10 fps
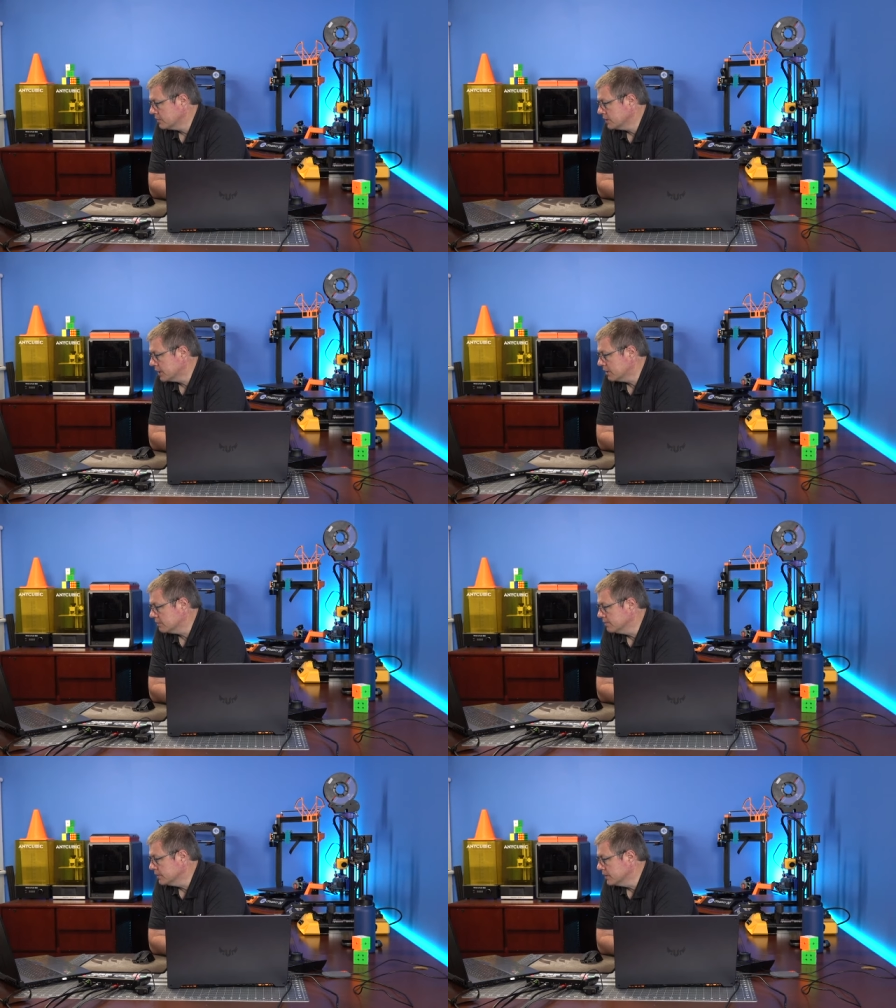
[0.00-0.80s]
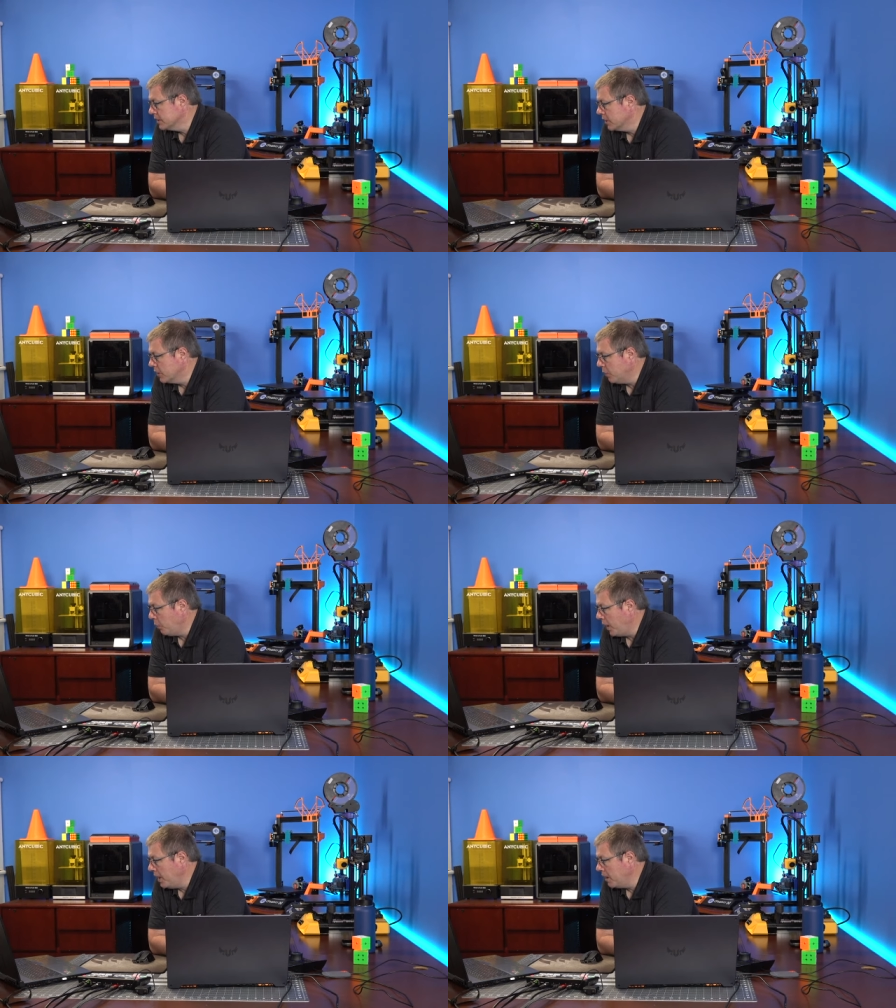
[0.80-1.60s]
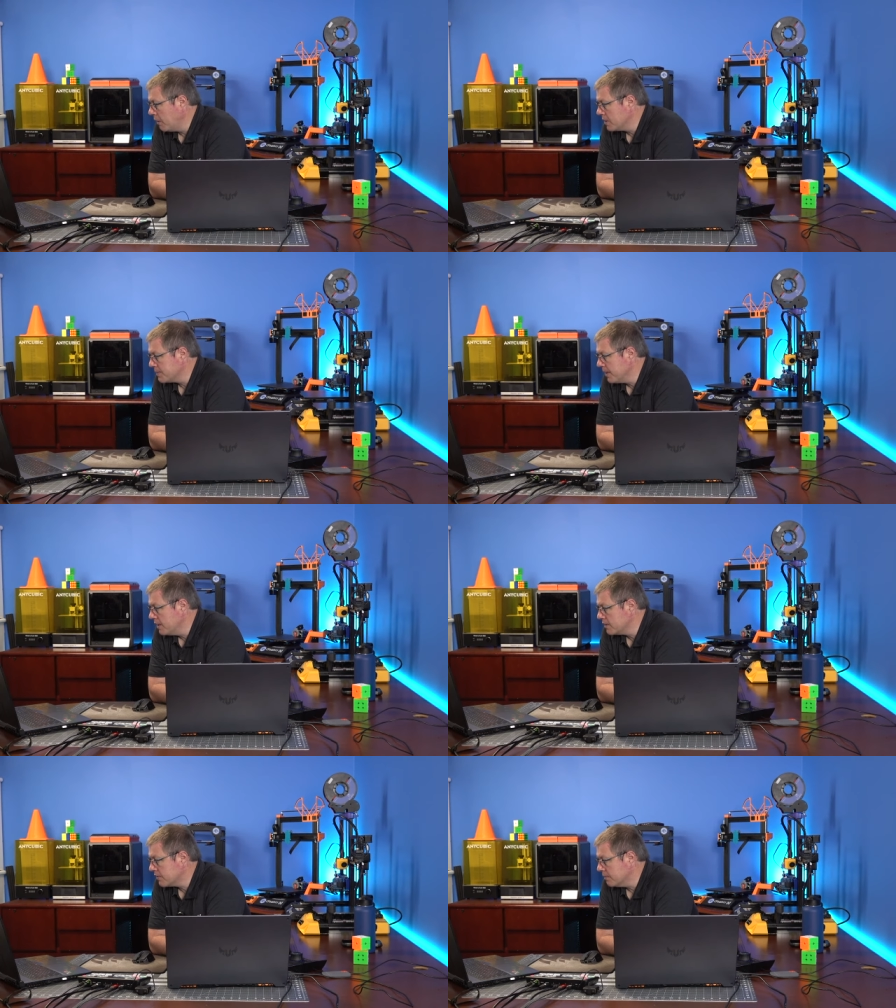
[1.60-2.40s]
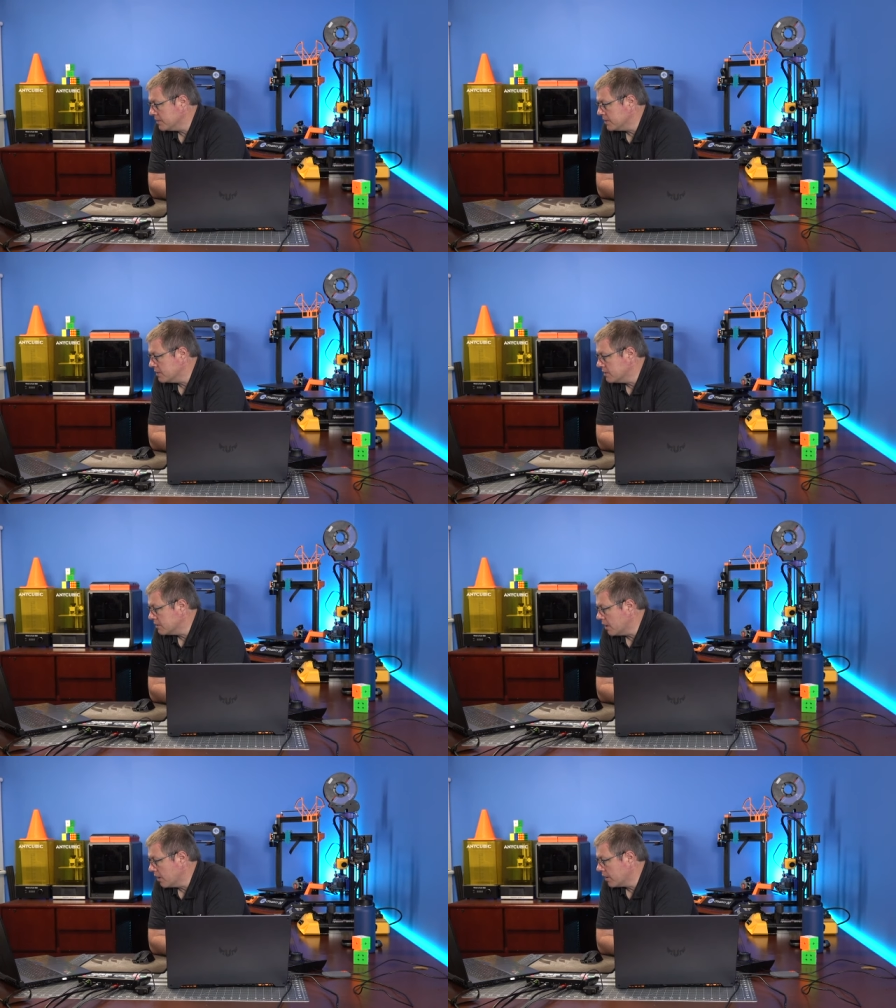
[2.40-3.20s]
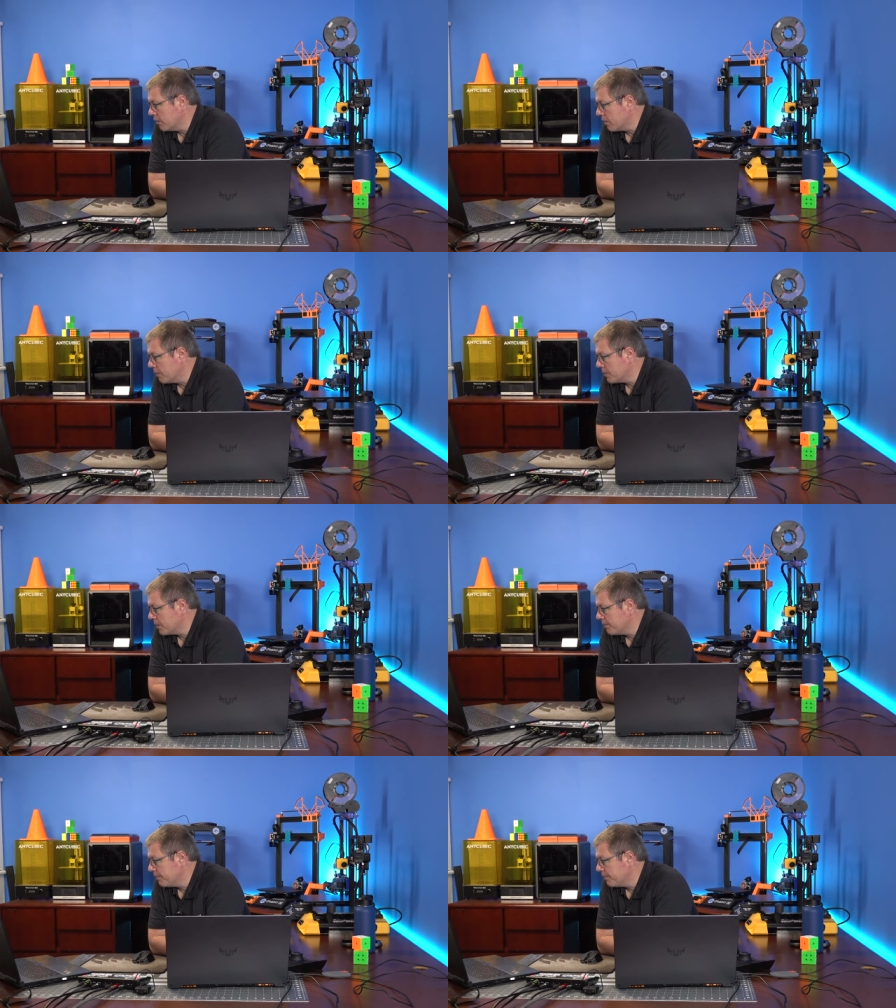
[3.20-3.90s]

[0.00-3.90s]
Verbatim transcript: So. Waiting on a response from Donkey Romper.